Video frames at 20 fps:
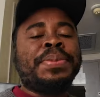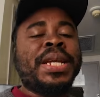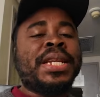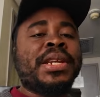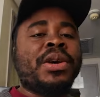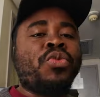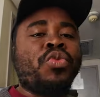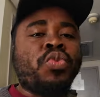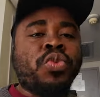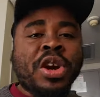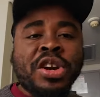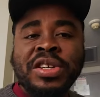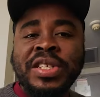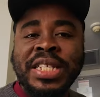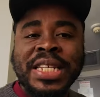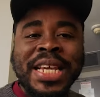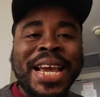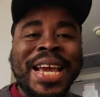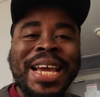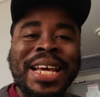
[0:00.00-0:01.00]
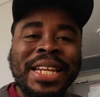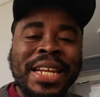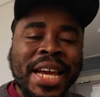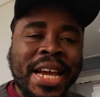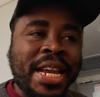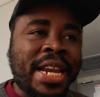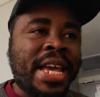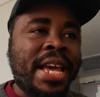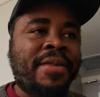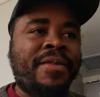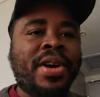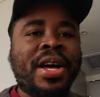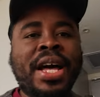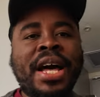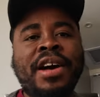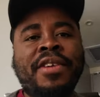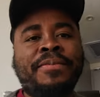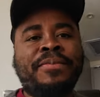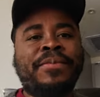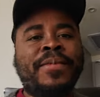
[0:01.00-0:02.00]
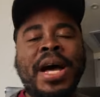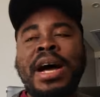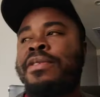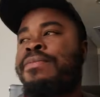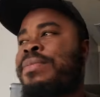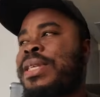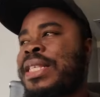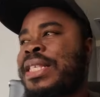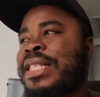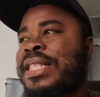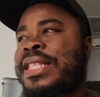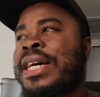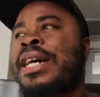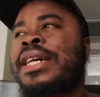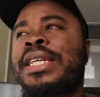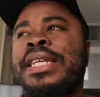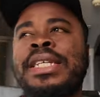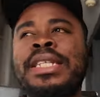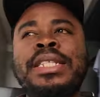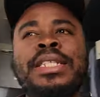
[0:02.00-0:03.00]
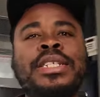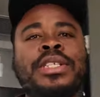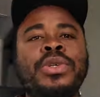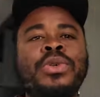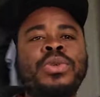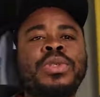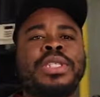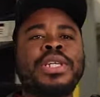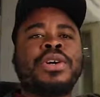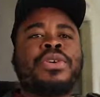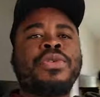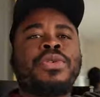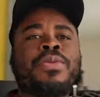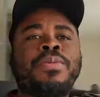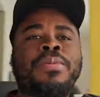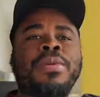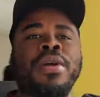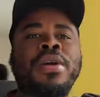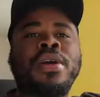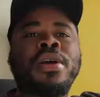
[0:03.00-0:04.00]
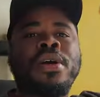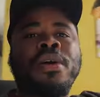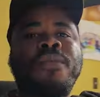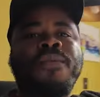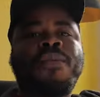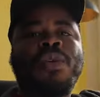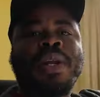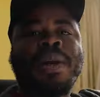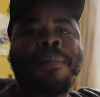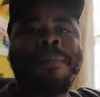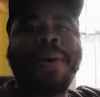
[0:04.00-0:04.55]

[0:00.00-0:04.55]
been the worst airline ever. I've been stuck in this hotel room for the